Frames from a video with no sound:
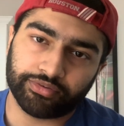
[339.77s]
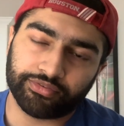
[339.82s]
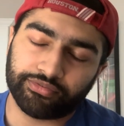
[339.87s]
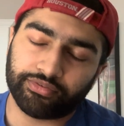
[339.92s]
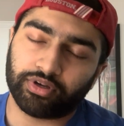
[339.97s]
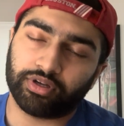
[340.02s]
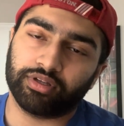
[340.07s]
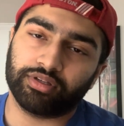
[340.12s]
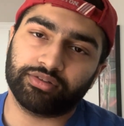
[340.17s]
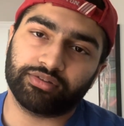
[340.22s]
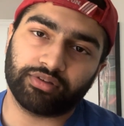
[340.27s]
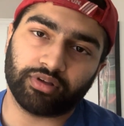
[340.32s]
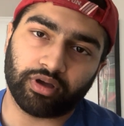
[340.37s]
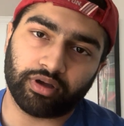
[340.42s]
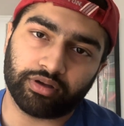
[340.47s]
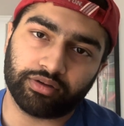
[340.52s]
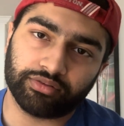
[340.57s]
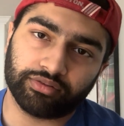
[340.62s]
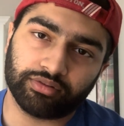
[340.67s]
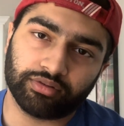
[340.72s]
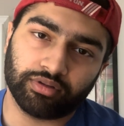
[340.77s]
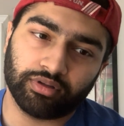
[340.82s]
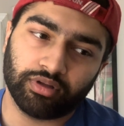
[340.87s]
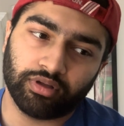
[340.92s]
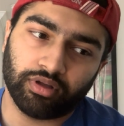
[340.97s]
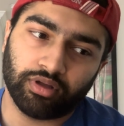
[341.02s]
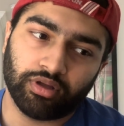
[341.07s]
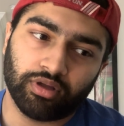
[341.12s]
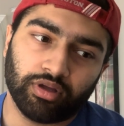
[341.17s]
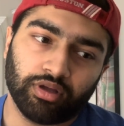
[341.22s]
fucking sucks.
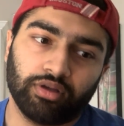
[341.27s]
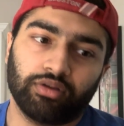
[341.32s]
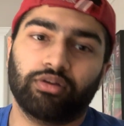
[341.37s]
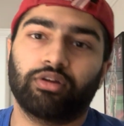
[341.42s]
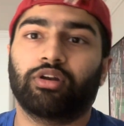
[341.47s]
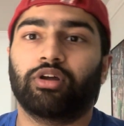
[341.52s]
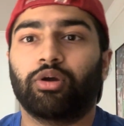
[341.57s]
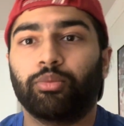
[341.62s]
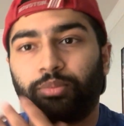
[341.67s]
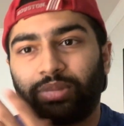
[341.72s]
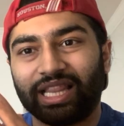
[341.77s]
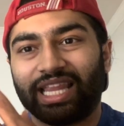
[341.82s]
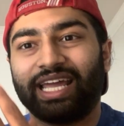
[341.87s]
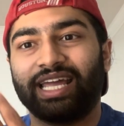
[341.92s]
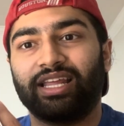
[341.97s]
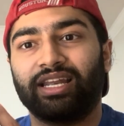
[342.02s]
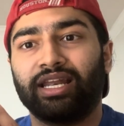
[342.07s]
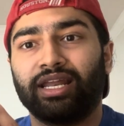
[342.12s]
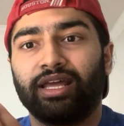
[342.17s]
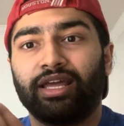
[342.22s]
You're gonna complain.